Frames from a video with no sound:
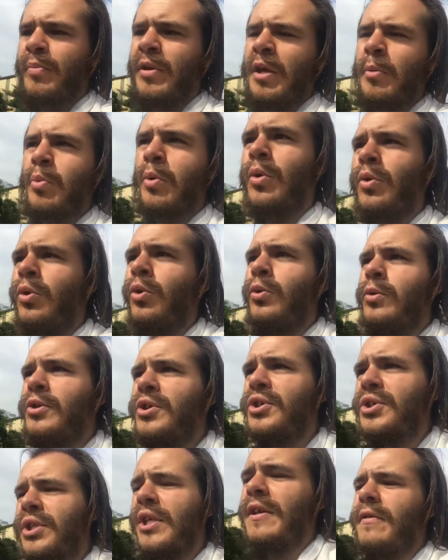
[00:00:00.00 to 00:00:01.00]
of people who
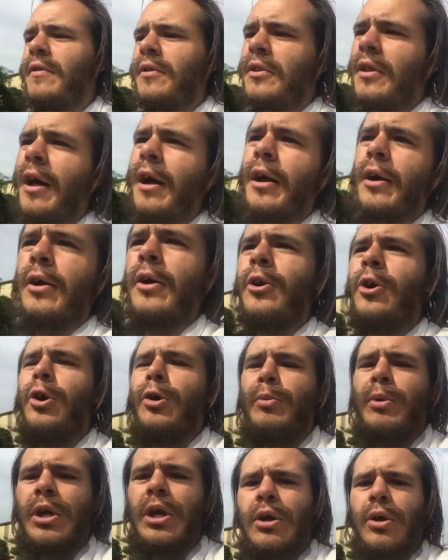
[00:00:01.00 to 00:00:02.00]
just leave their dog at
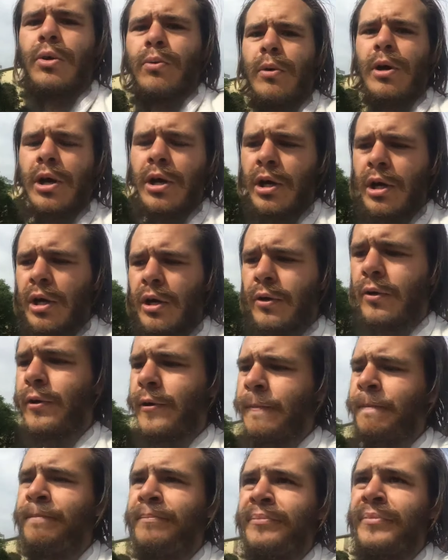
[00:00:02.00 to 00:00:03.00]
home and go to work,
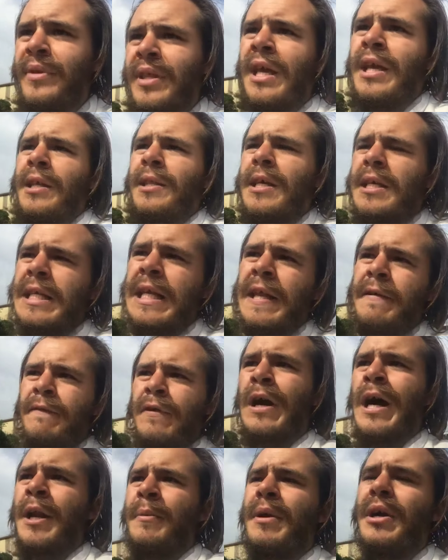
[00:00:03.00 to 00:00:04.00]
or doesn't
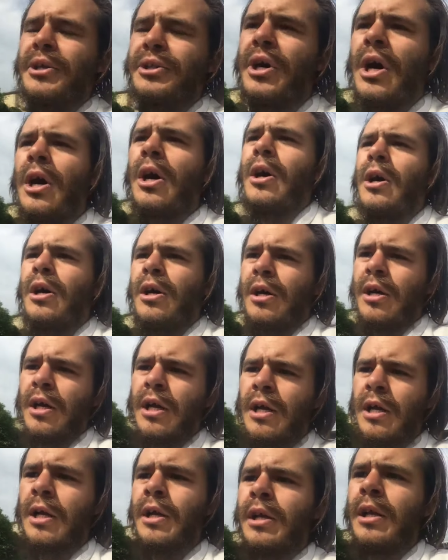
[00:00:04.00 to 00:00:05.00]
even got to be a
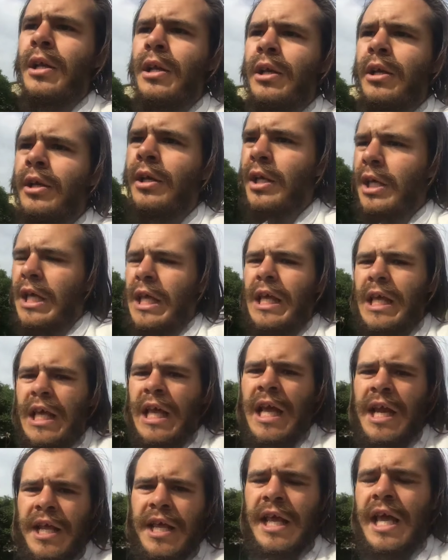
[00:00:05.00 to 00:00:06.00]
dog,
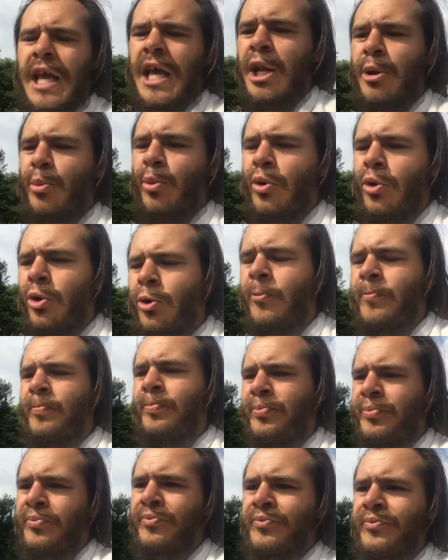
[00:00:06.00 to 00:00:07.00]
any animal
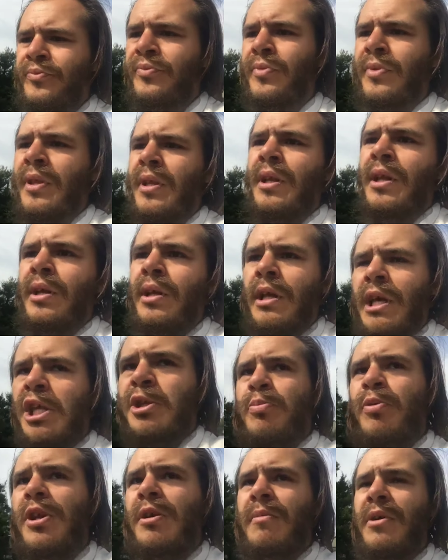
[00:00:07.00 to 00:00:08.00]

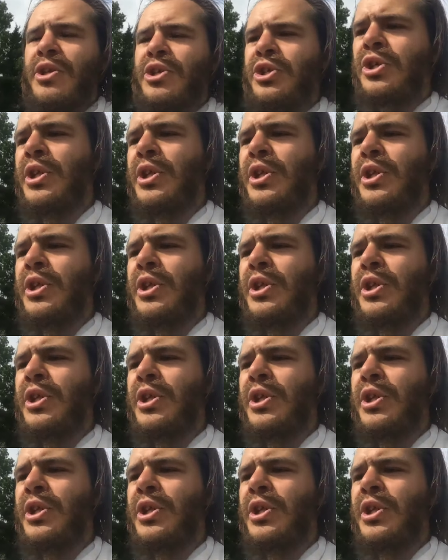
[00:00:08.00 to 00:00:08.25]
it's pretty much